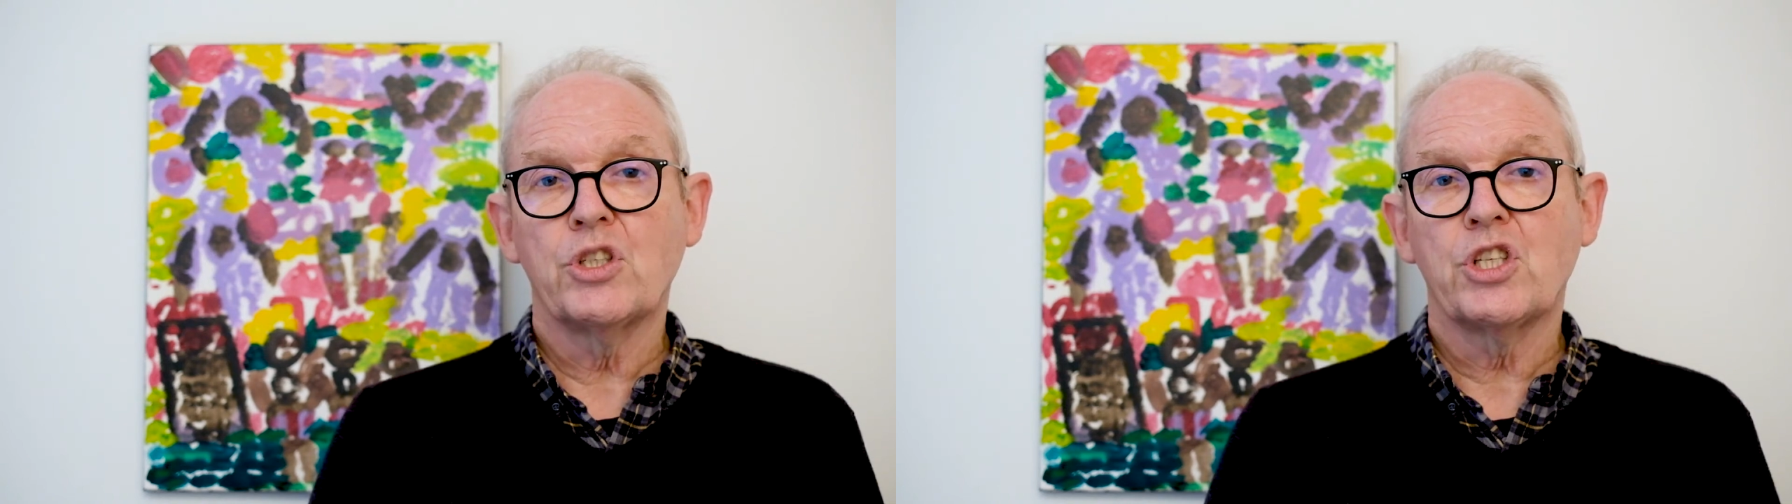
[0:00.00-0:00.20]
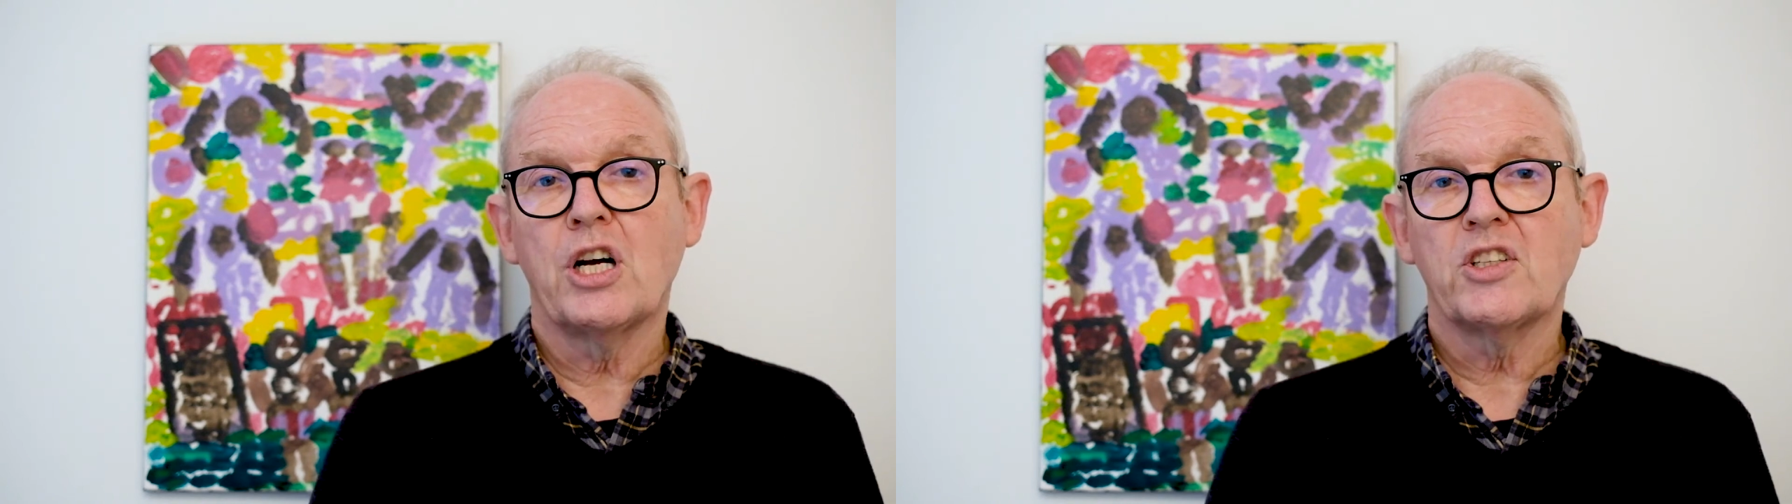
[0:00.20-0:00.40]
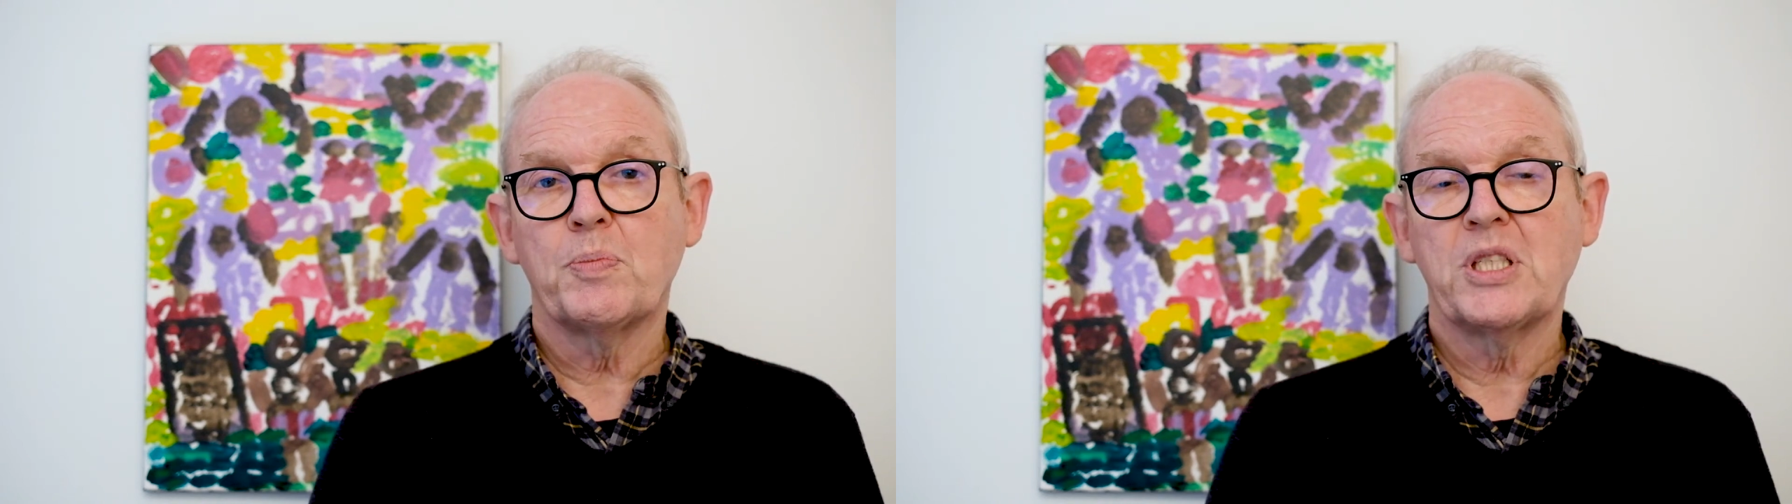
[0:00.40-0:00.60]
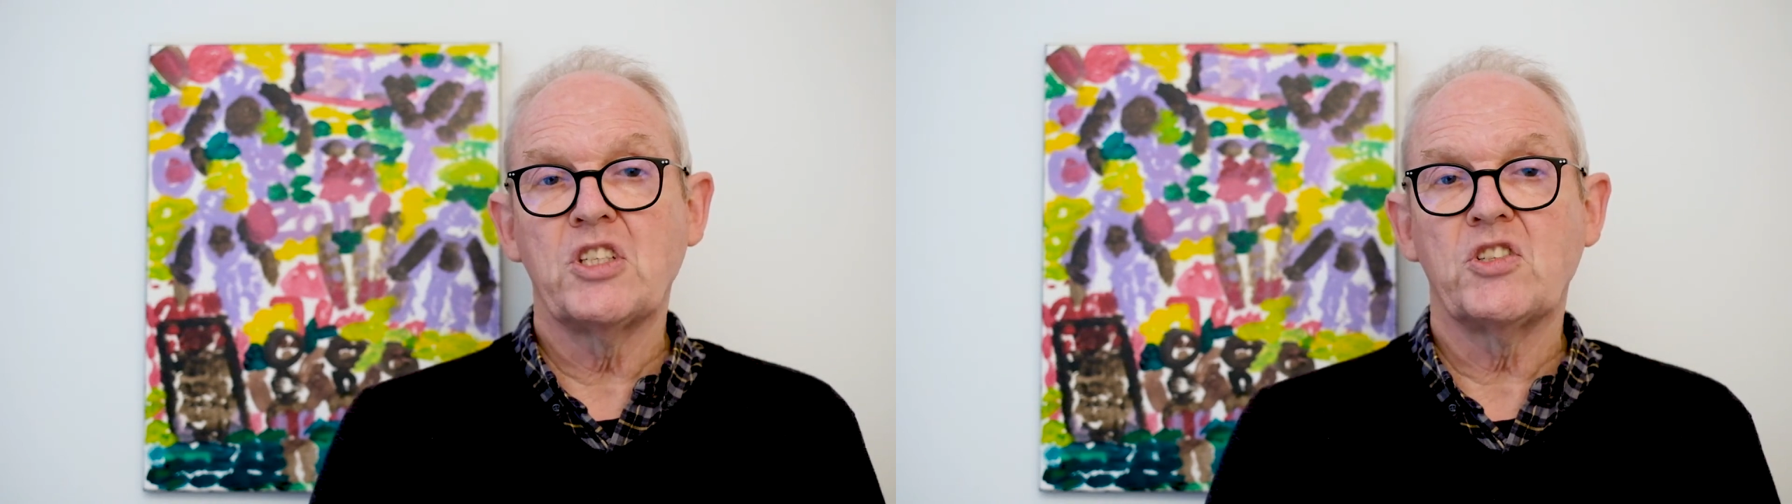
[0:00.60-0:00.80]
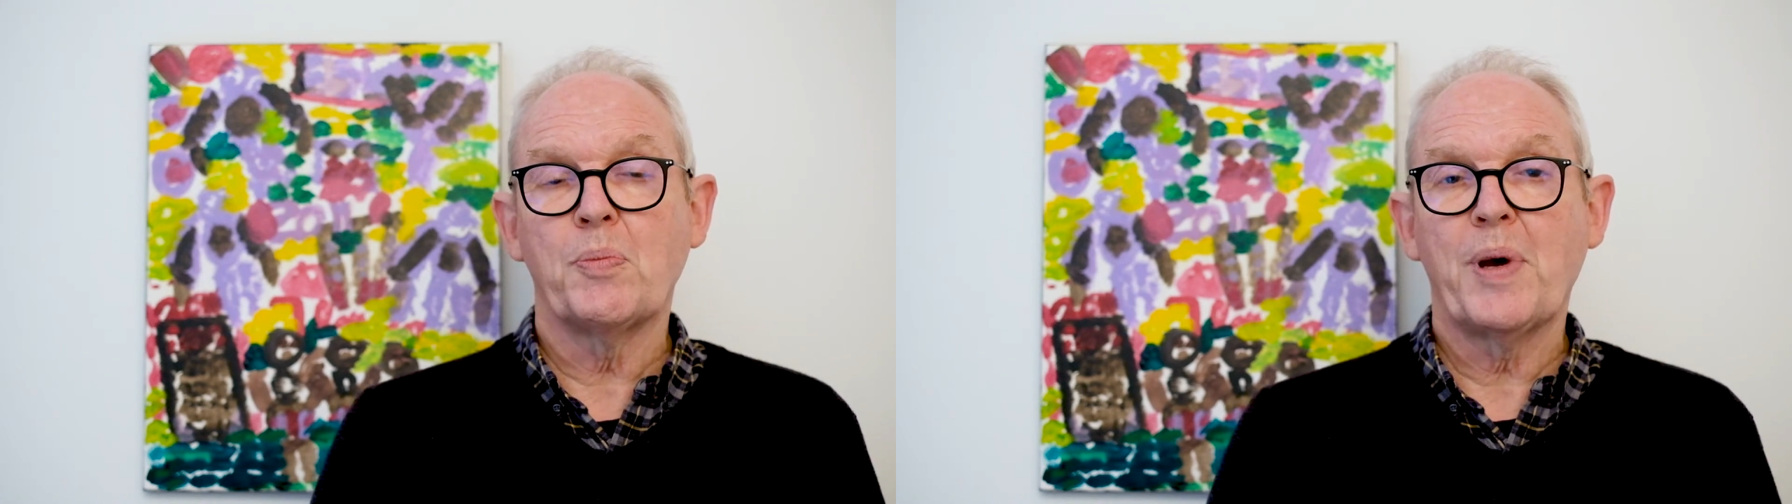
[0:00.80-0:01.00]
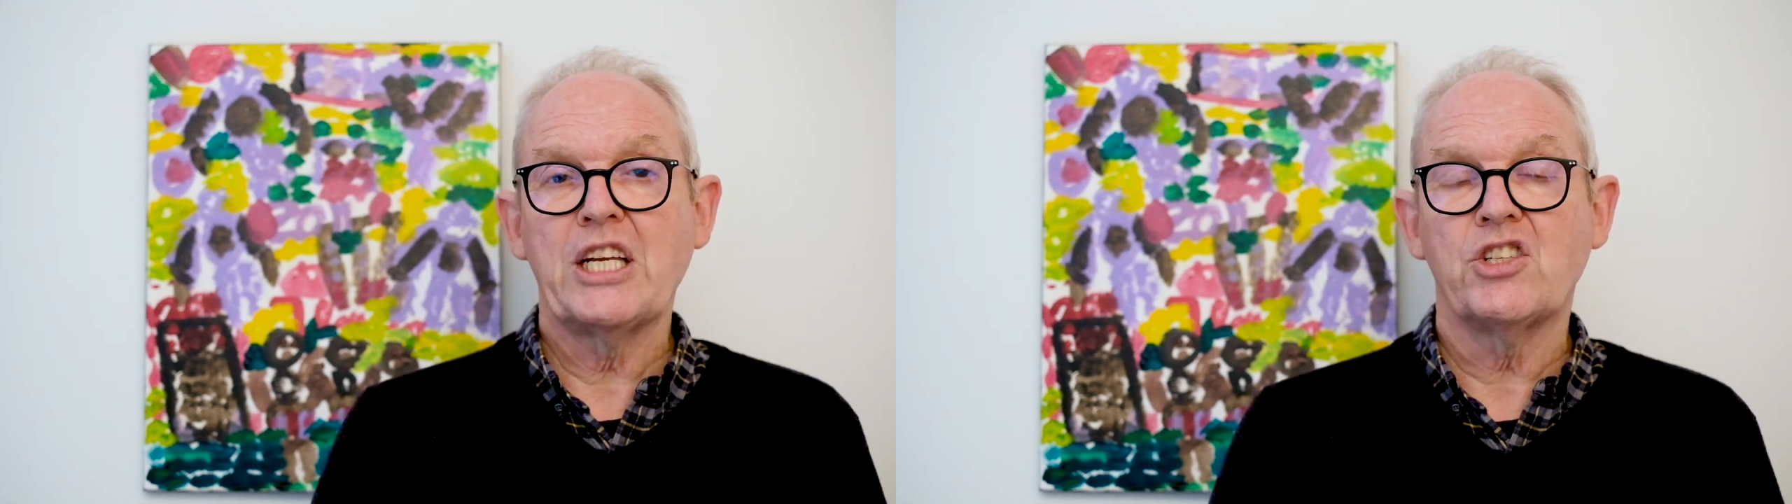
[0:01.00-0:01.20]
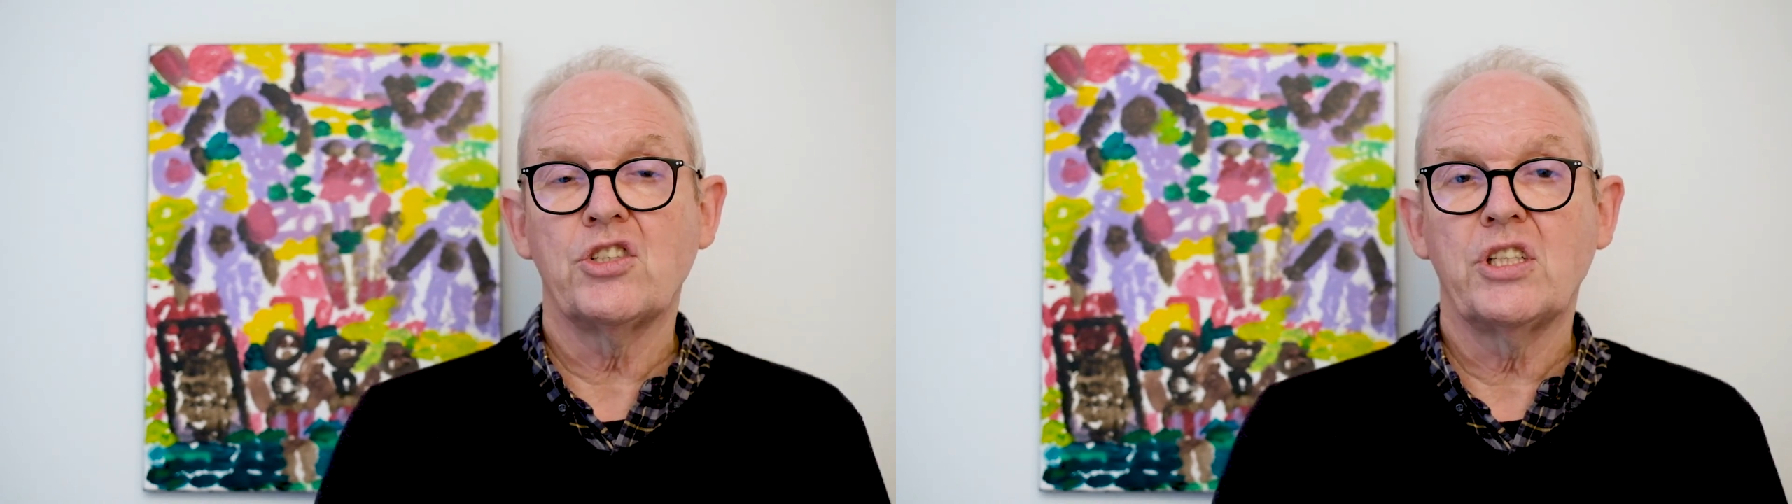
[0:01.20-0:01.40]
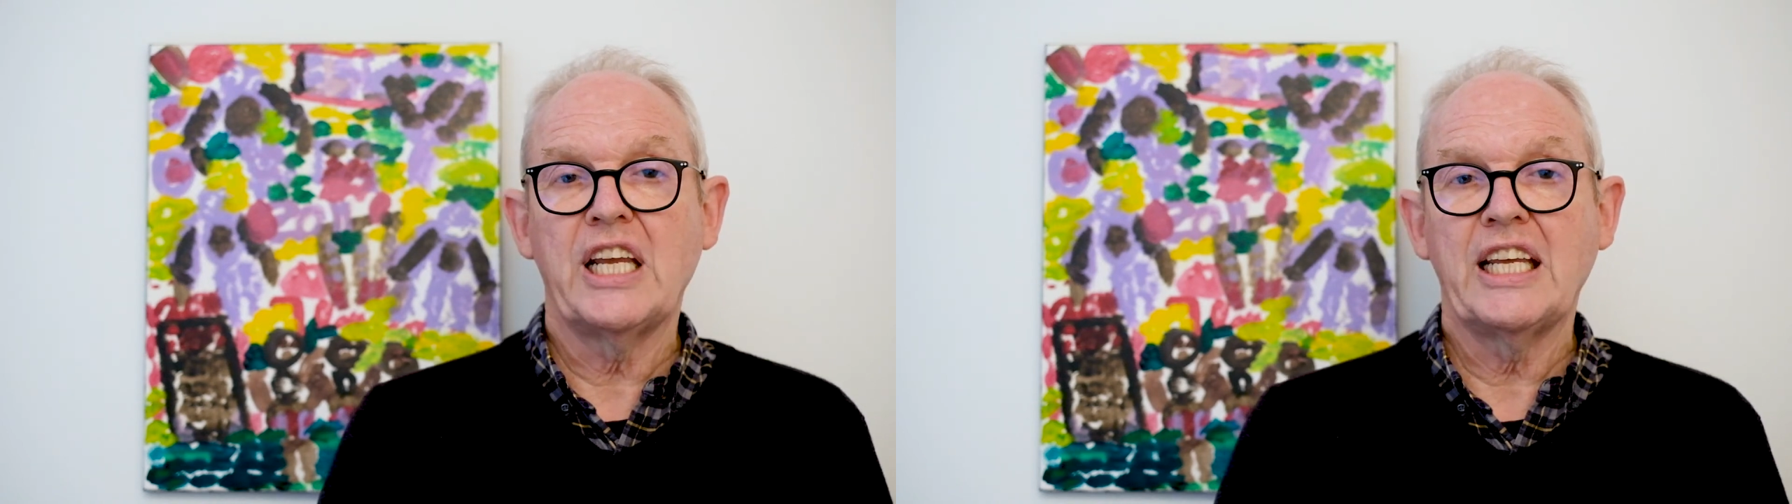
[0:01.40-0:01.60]
child's
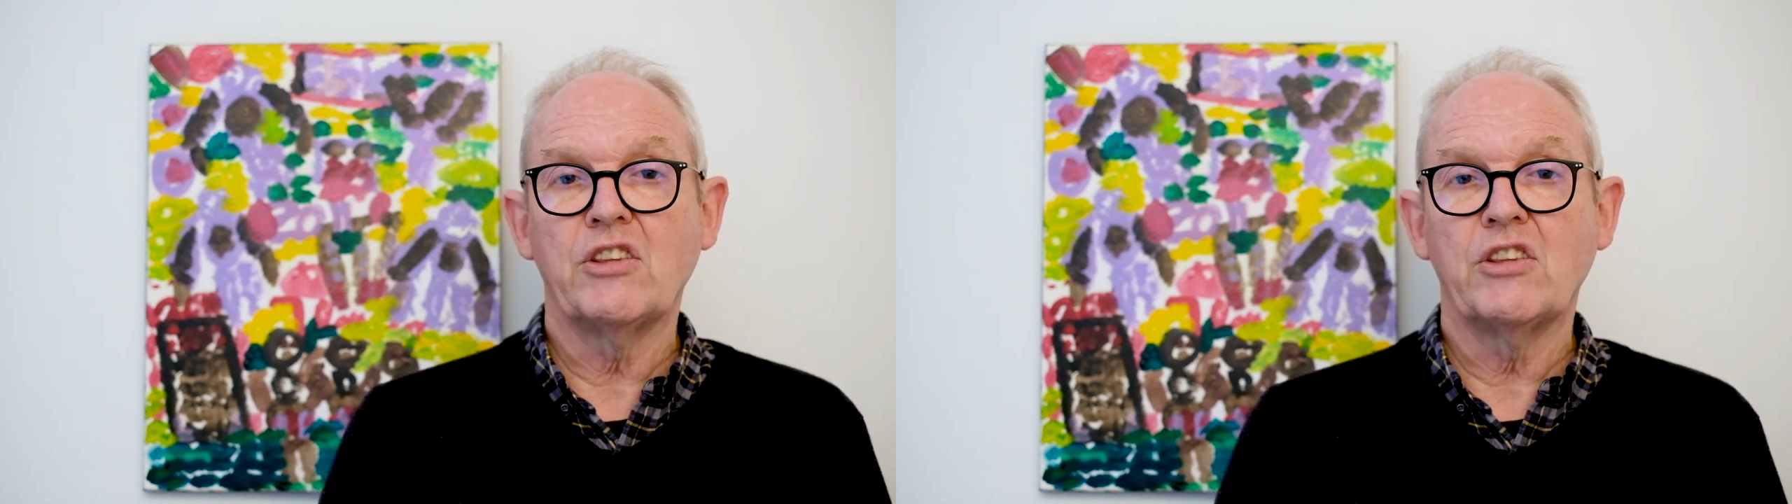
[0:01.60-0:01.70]
participation